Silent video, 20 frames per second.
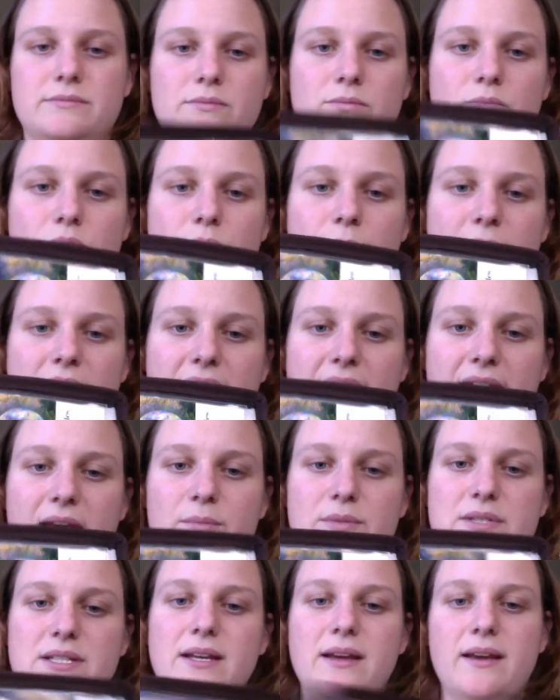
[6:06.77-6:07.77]
will be
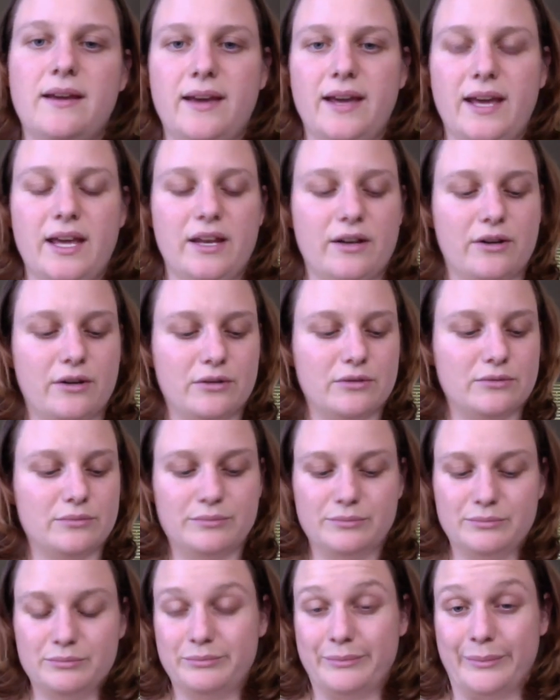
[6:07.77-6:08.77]
kept and I'll
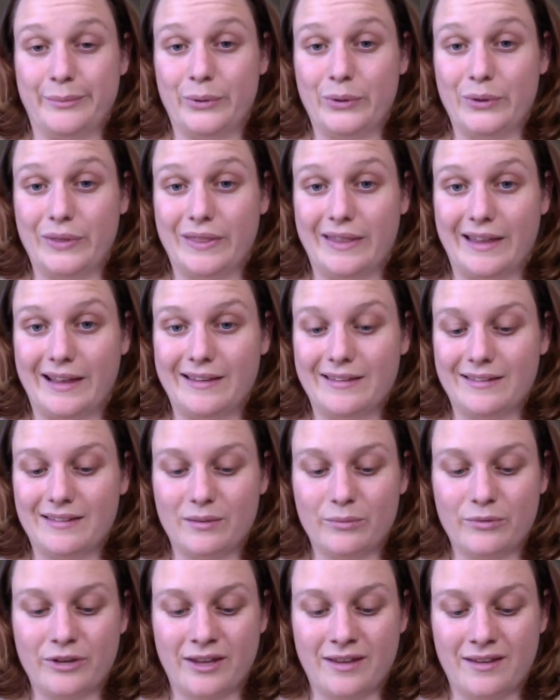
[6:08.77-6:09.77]
put that
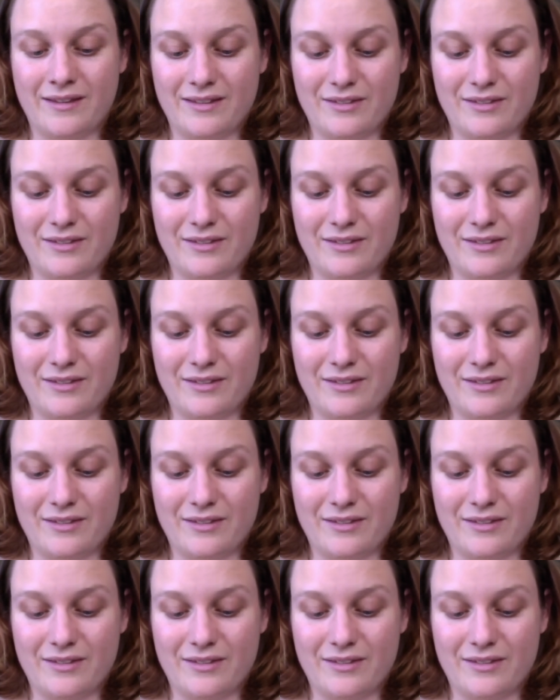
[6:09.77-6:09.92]
somewhere,